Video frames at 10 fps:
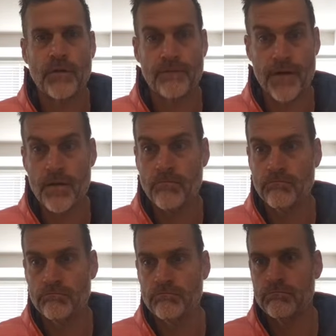frame
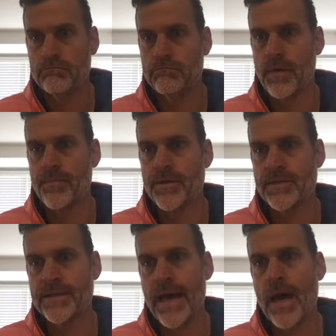members
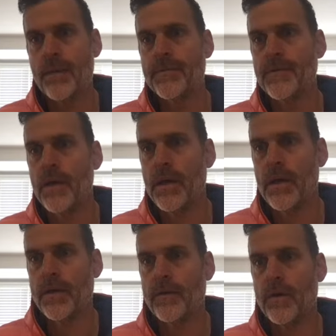and tabs.
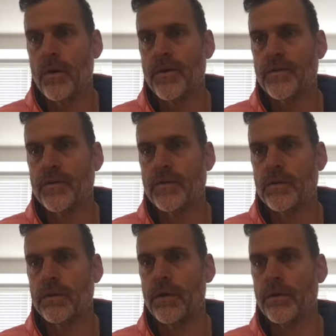So it's just
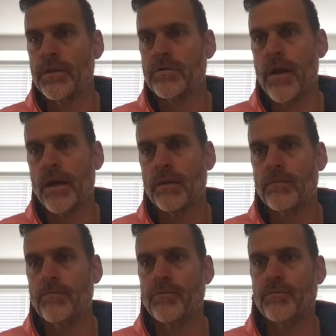literally direct
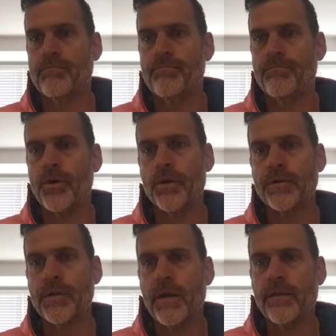
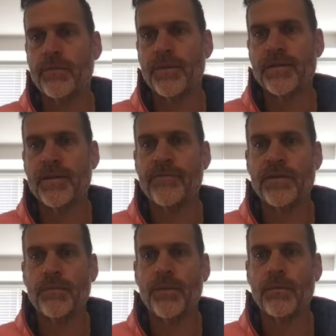bolt. This will be a
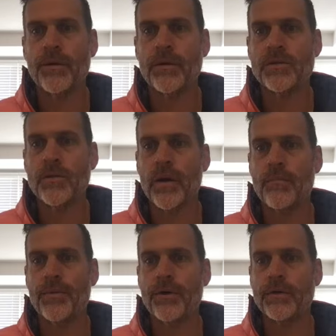17 millimeter swing
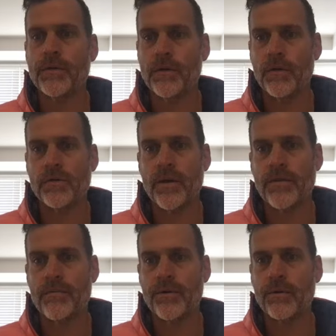arm bolt, goes
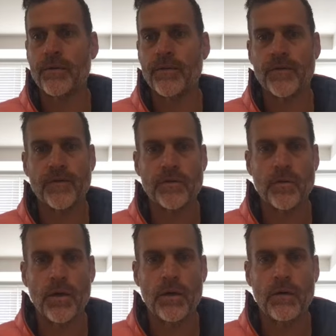right through. This is a
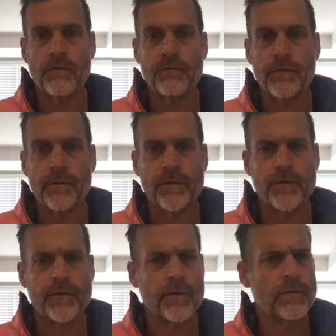12, this
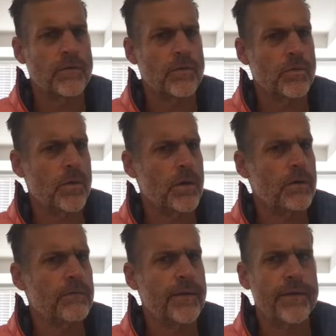is a
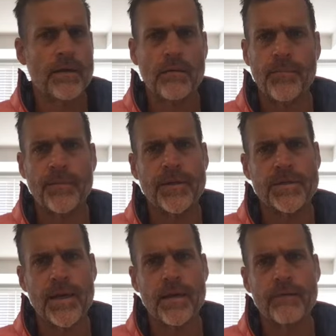12, I think, maybe a
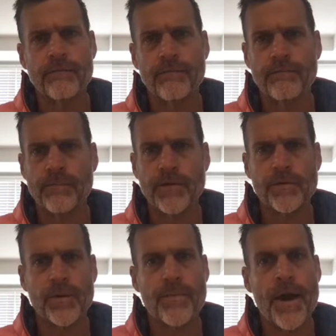10.
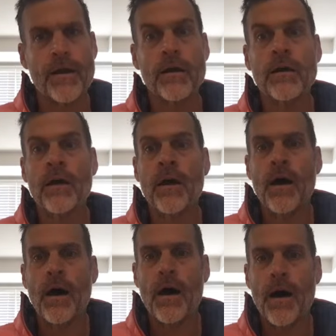Doesn't really matter.
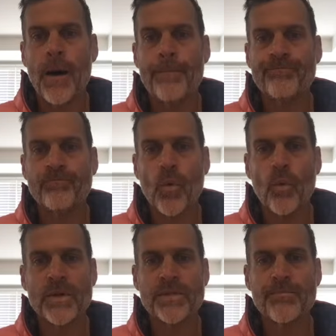
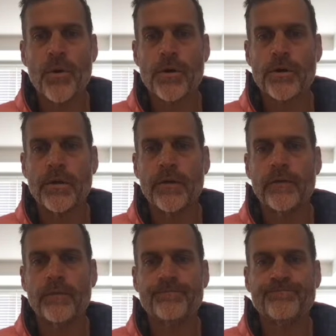What's important
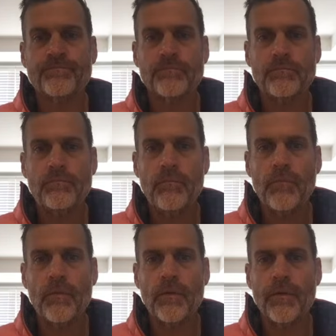is
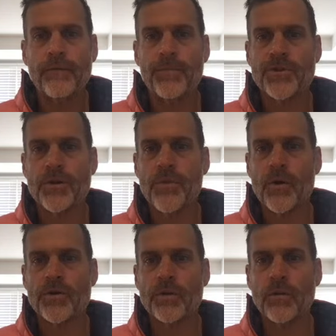if you put your
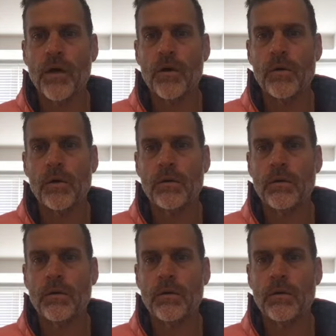motor too low,